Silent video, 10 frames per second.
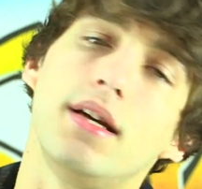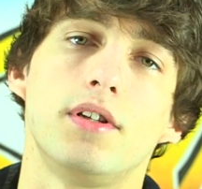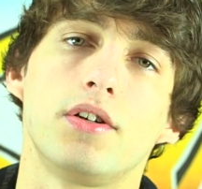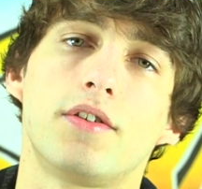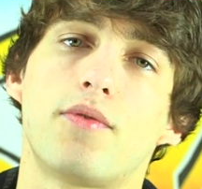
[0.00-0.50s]

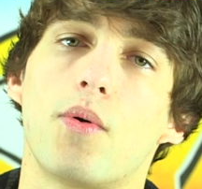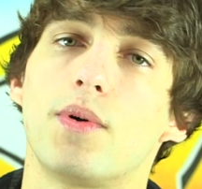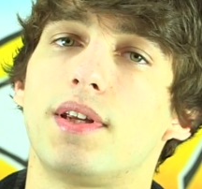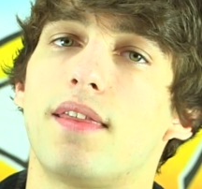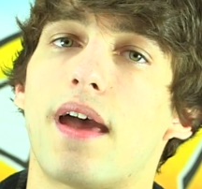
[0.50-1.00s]
Look
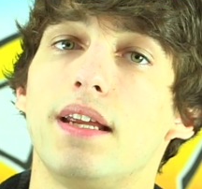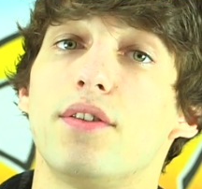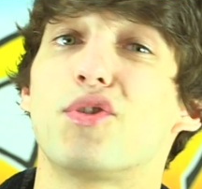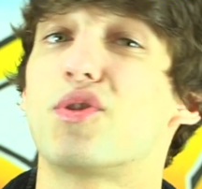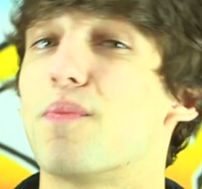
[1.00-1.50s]
forward to that
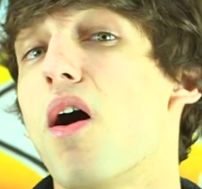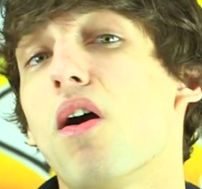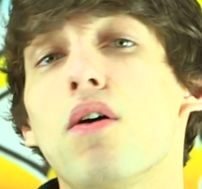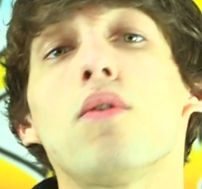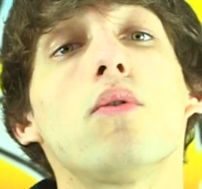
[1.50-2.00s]
either
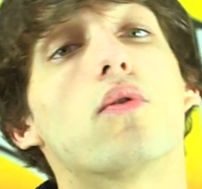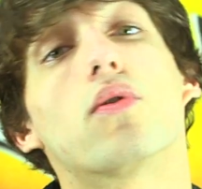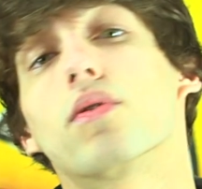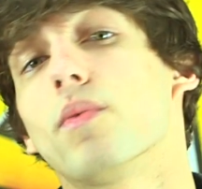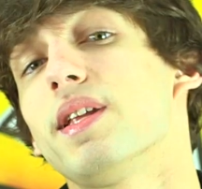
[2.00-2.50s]
tomorrow
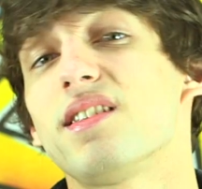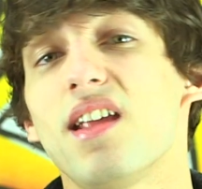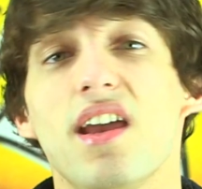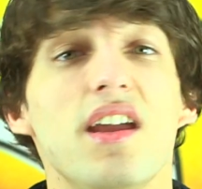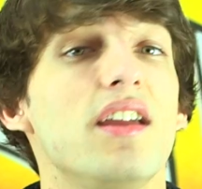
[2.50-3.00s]
or
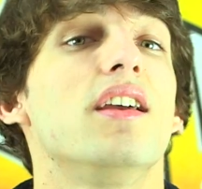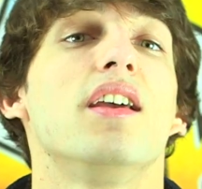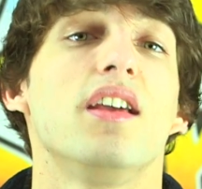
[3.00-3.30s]
Wednesday.